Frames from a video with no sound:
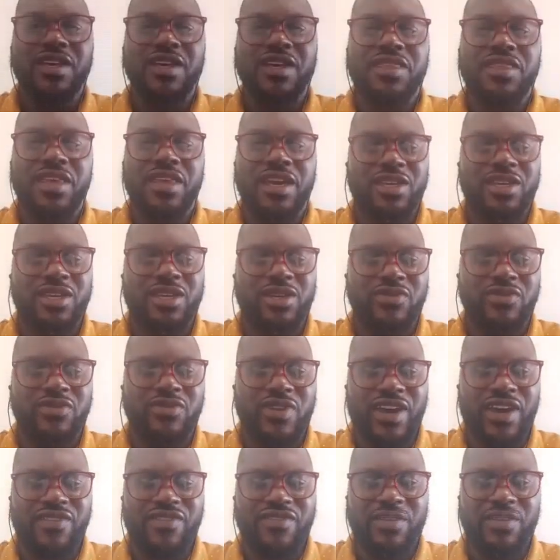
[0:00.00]
and thank
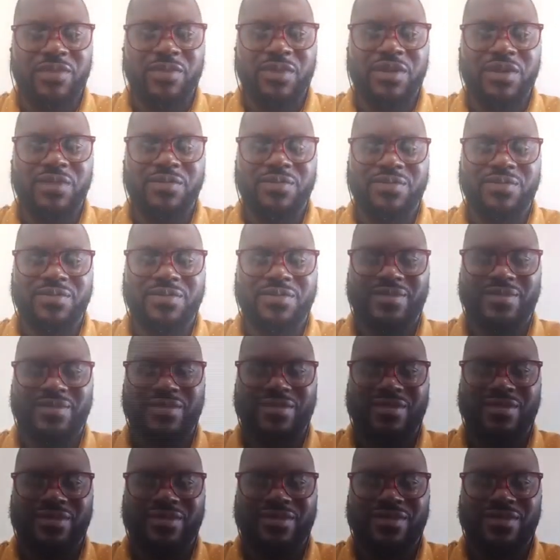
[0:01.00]
you for having me.